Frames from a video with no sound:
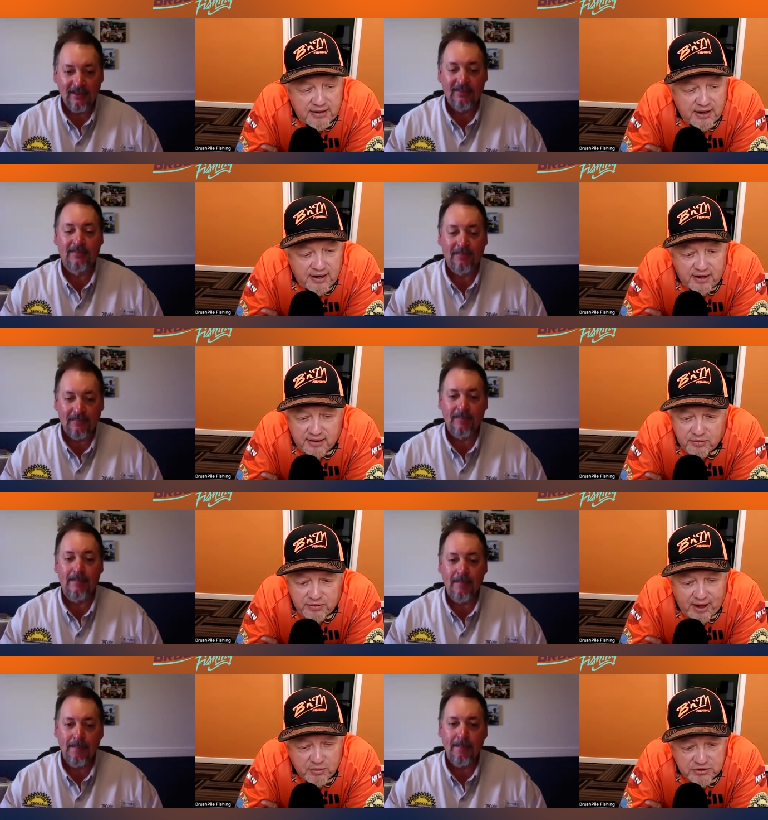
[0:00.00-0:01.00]
Speaker 1: and uh,
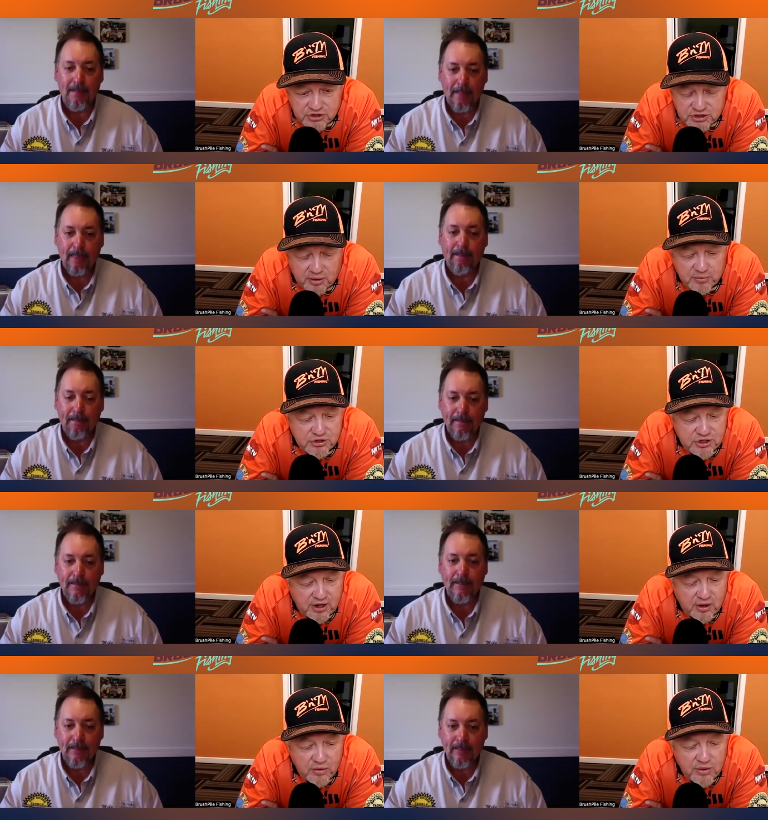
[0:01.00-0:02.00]
that was a summer
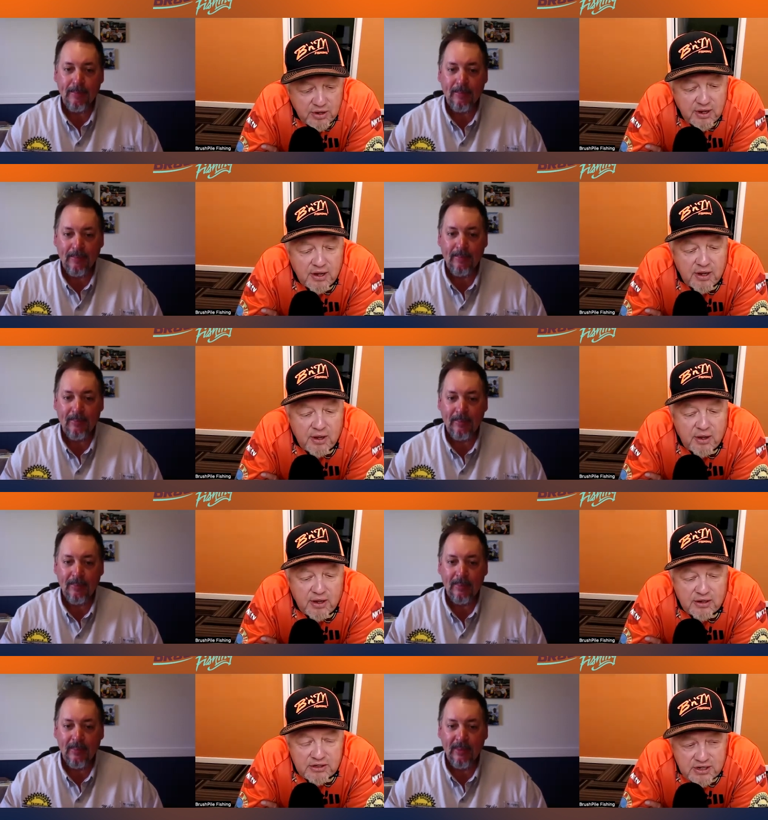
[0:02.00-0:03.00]
show.
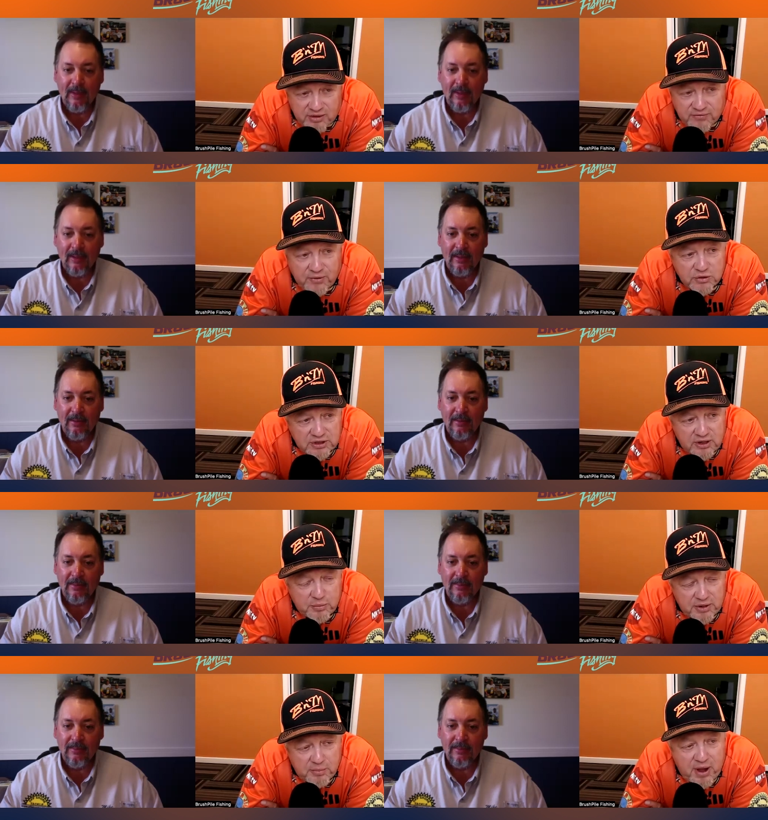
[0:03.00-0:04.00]
Tell the folks a
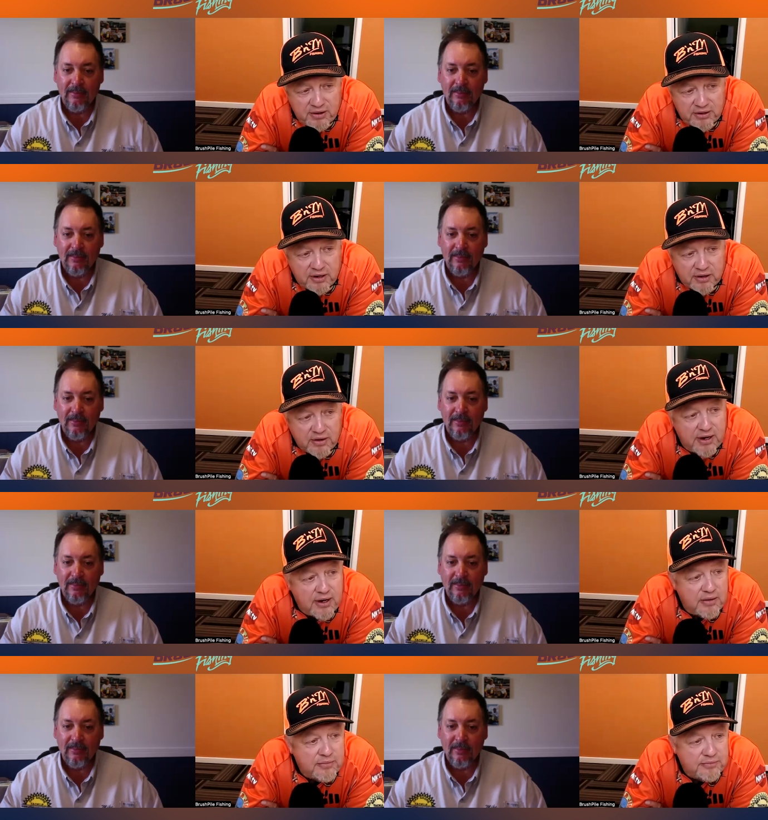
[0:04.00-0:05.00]
little bit about Deer
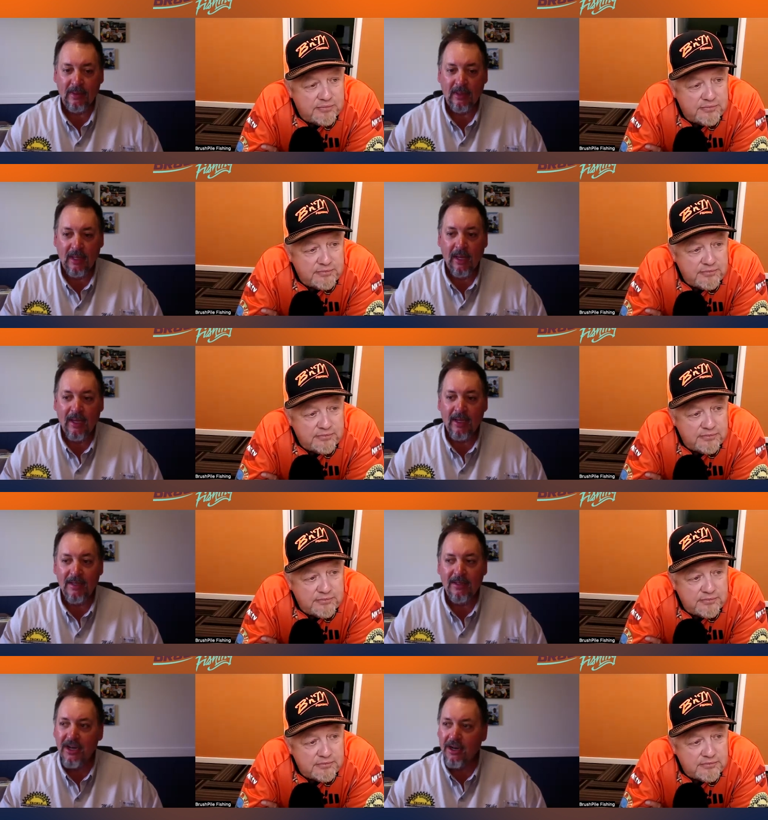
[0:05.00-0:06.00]
Creek.
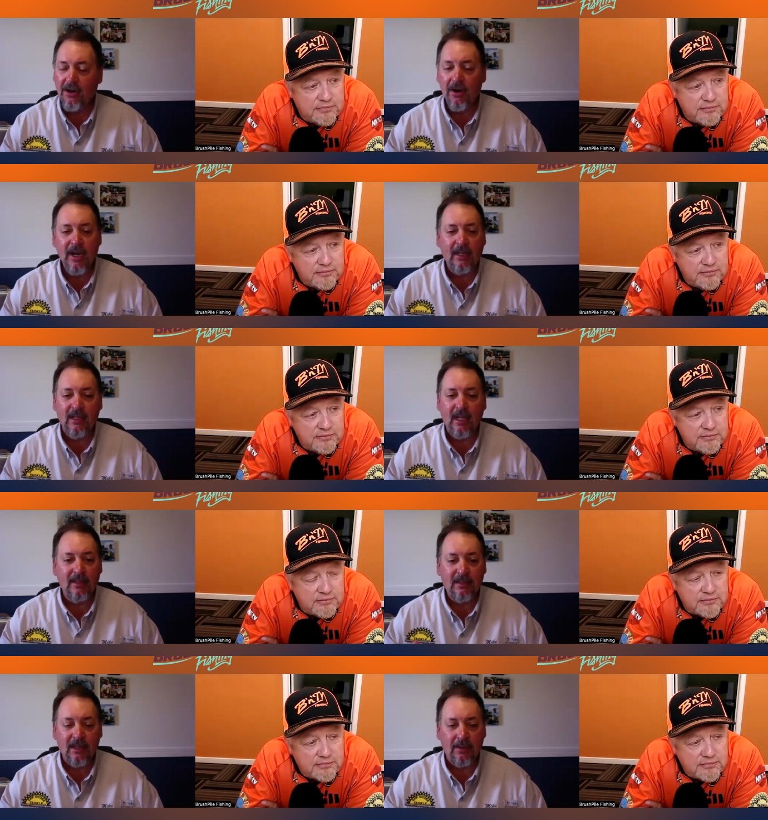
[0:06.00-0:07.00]
Speaker 2: Deer Creek is,
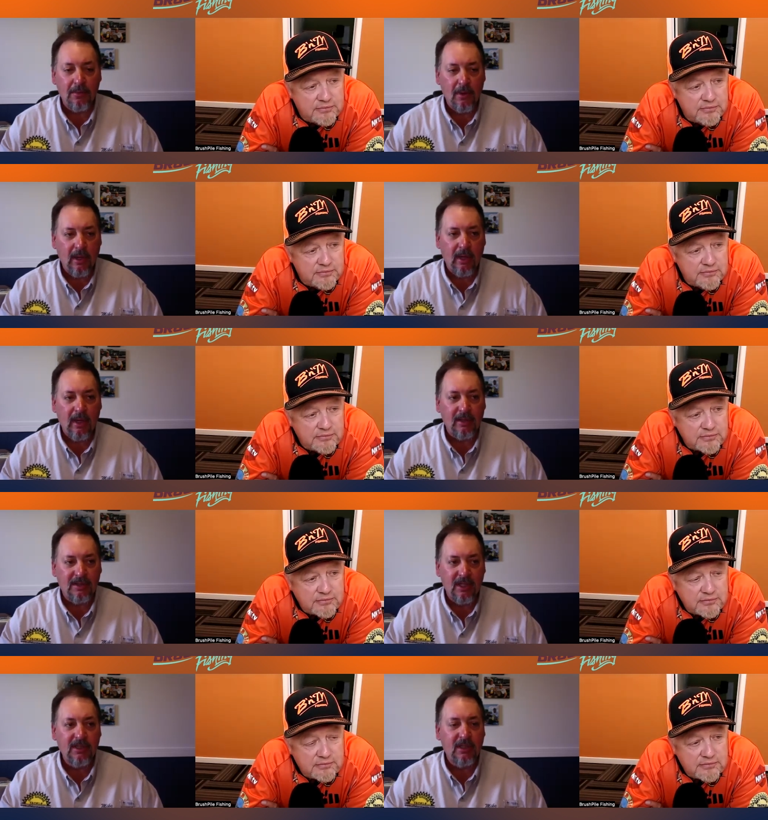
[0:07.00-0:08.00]
is it's
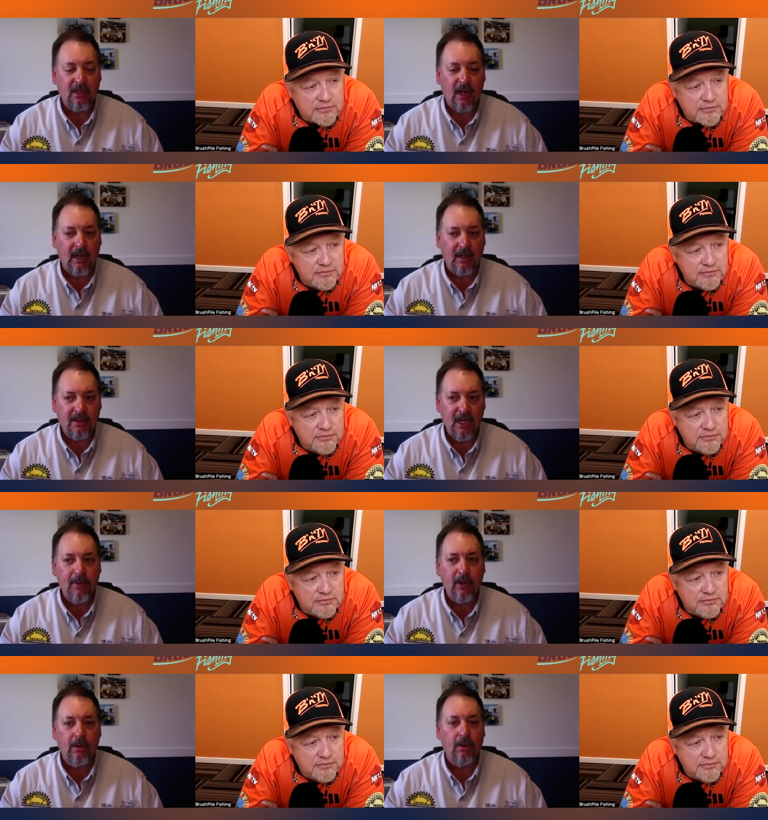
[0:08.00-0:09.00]
such a, a,
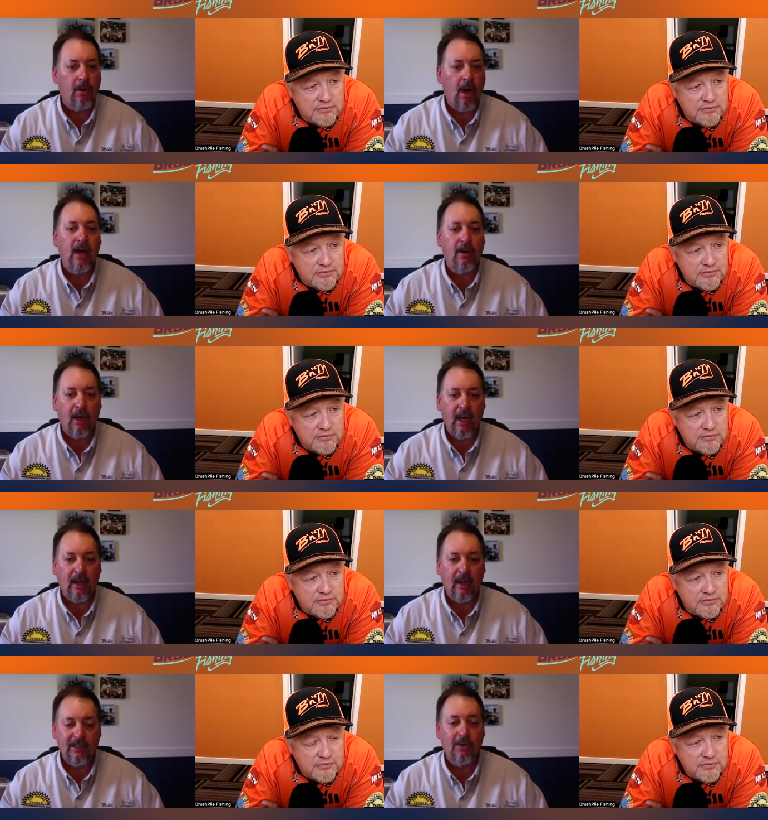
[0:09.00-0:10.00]
typical Ohio lake.
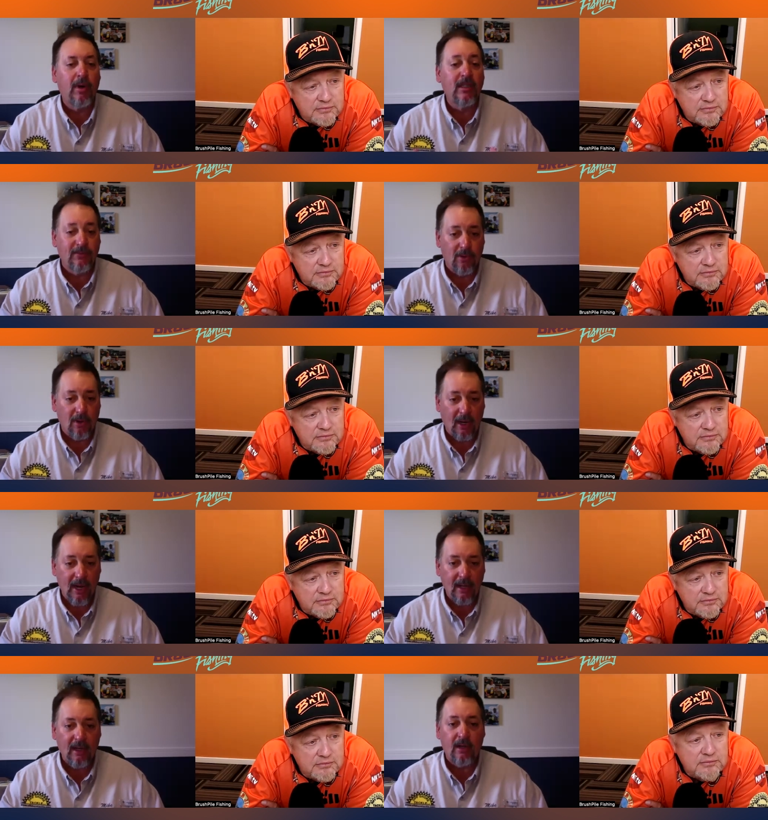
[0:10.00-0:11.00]
It's a reservoir
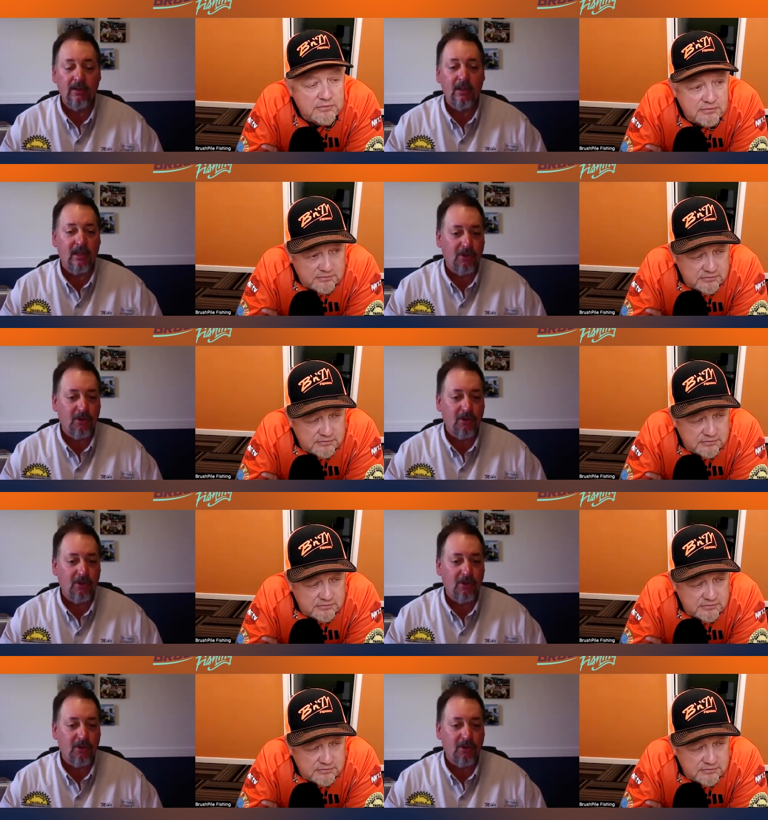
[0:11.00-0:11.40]
lake, you know, it's a, a